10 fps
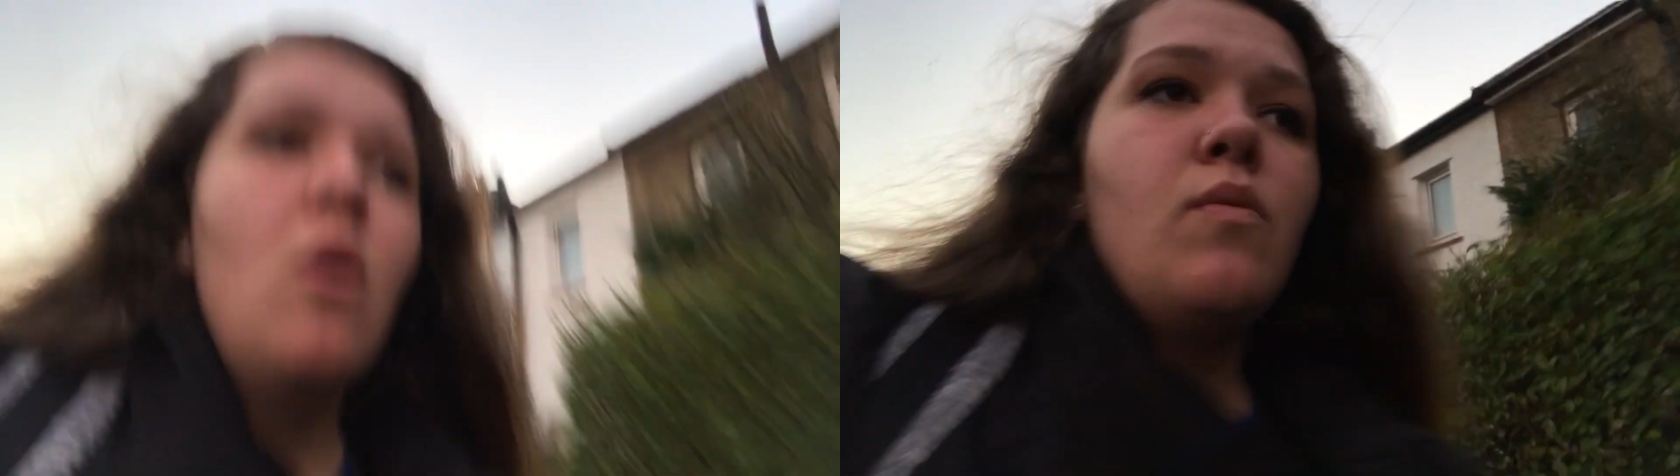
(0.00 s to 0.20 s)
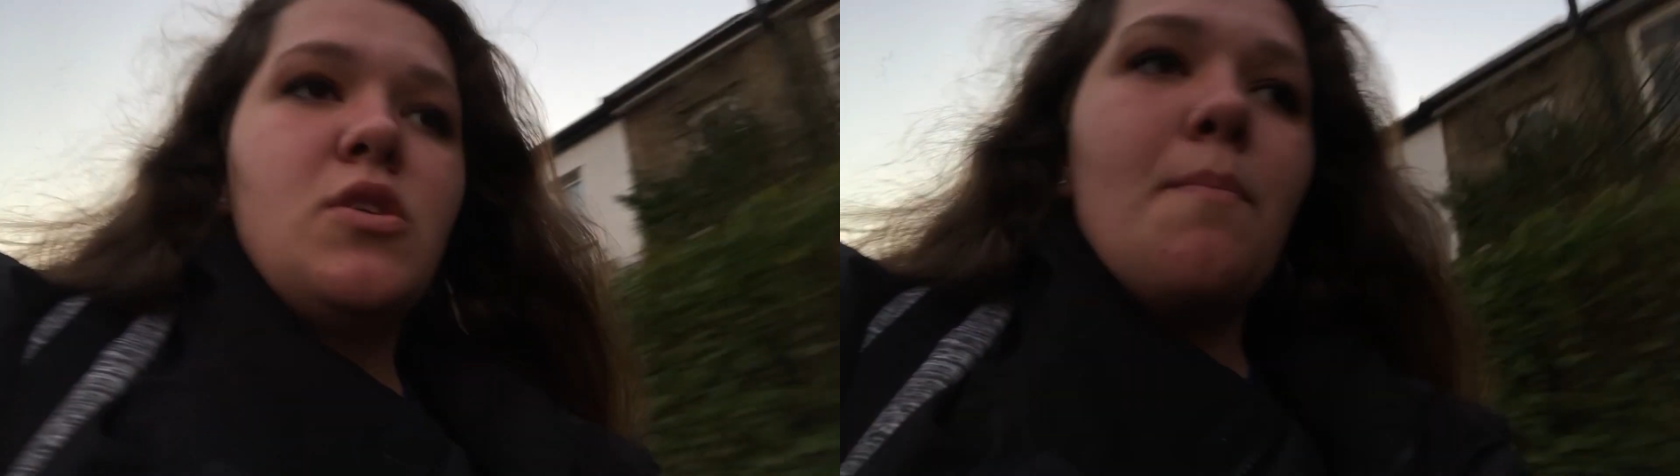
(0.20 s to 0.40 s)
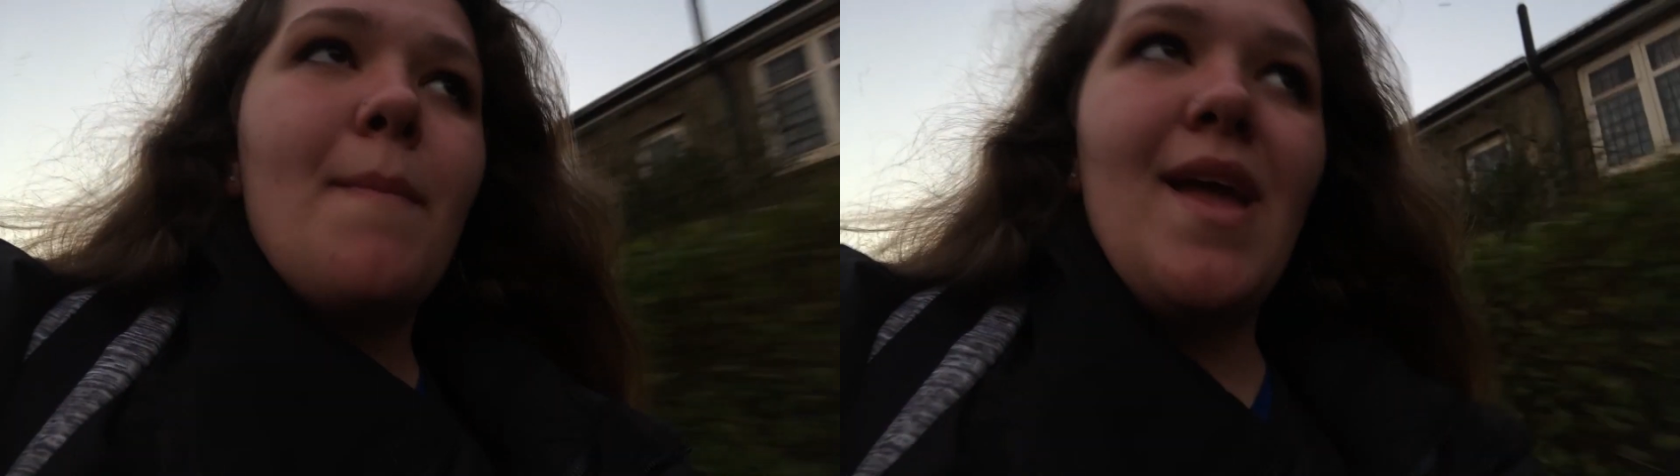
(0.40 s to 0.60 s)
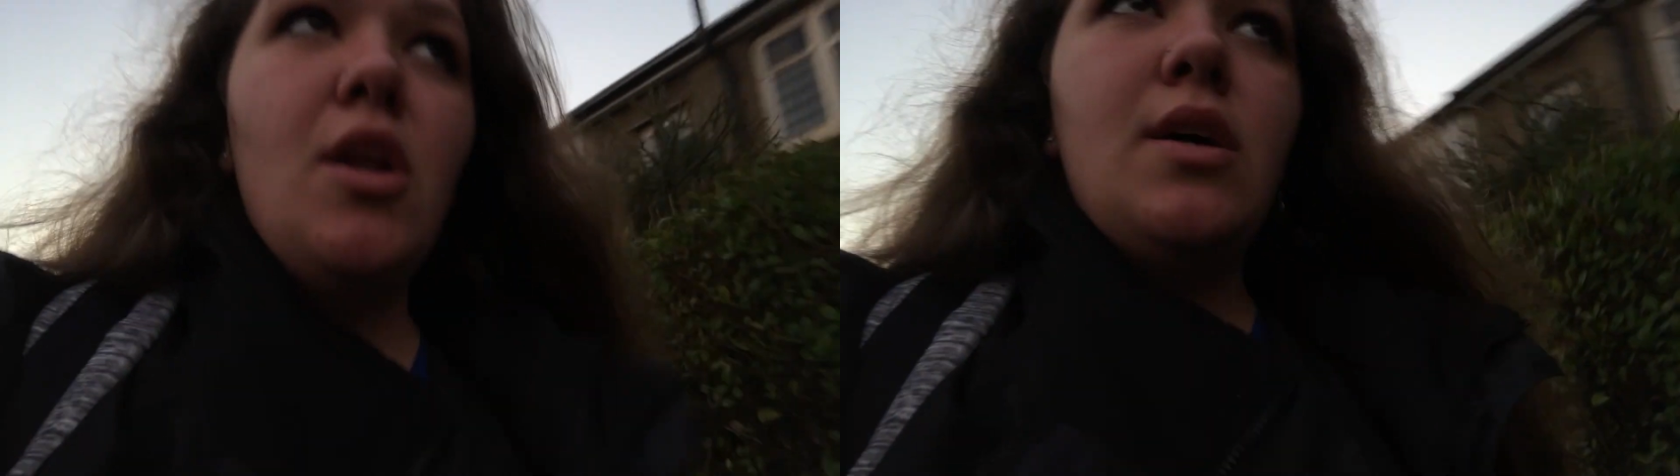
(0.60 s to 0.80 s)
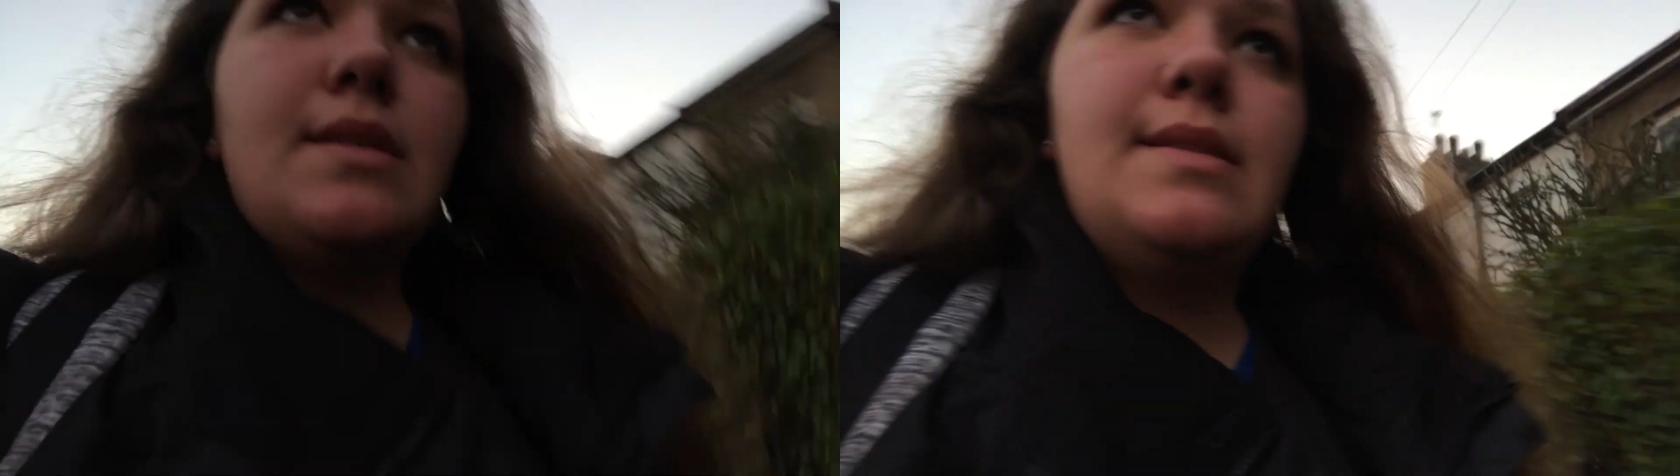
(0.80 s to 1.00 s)
which may
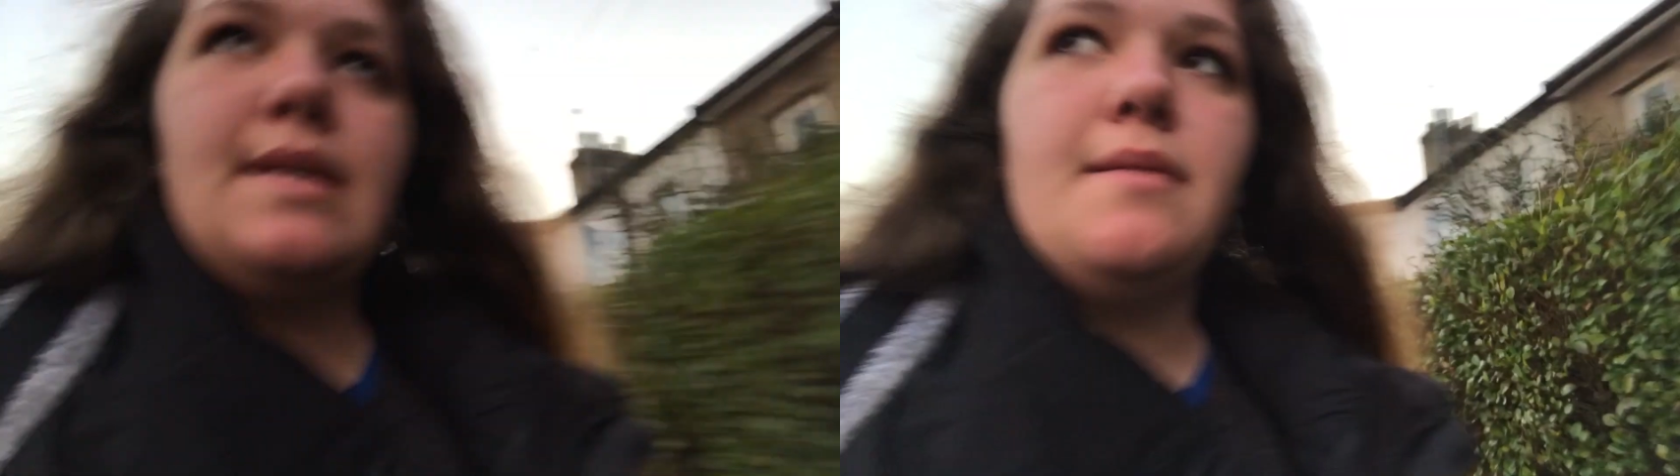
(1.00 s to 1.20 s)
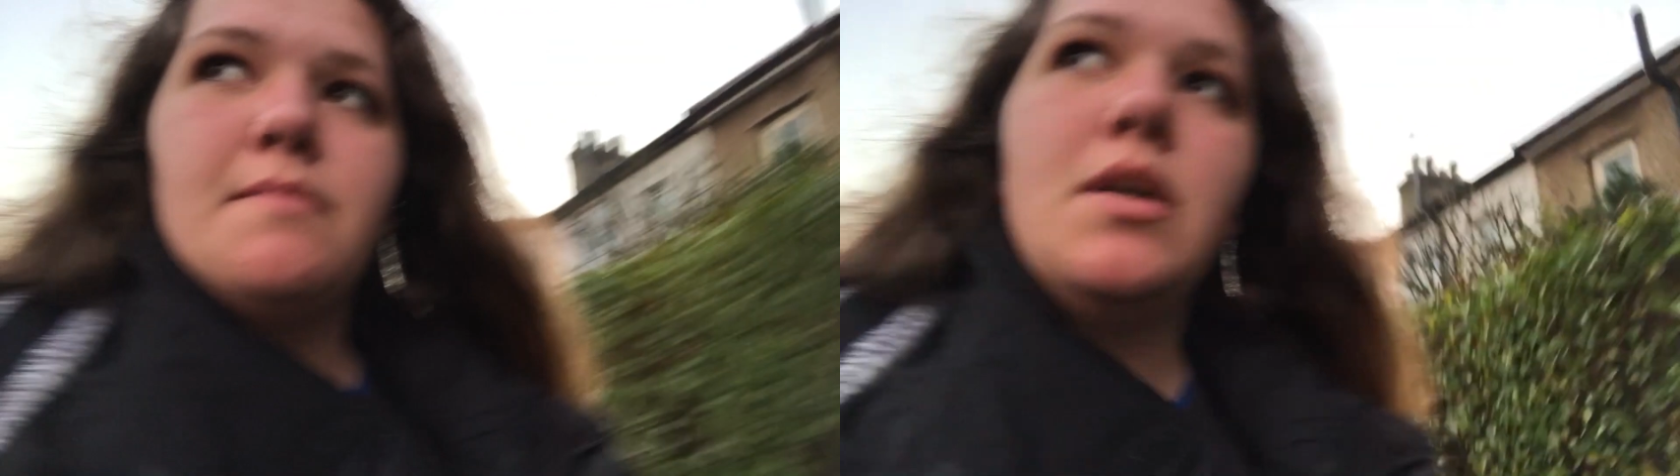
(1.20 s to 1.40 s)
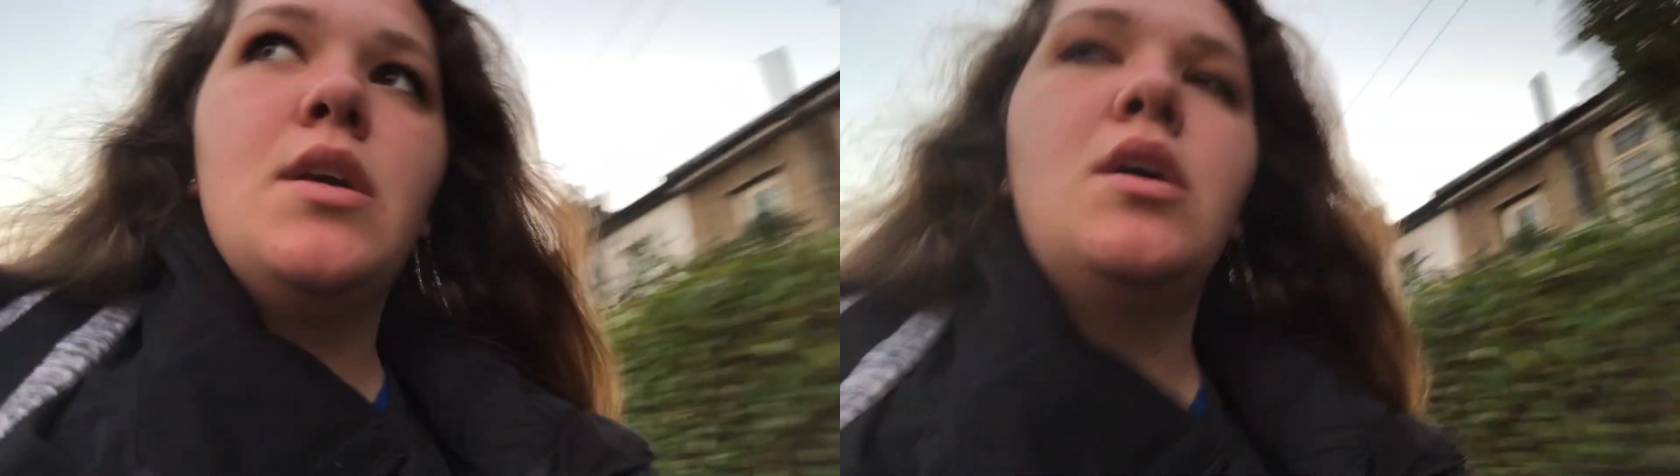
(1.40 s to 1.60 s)
not seem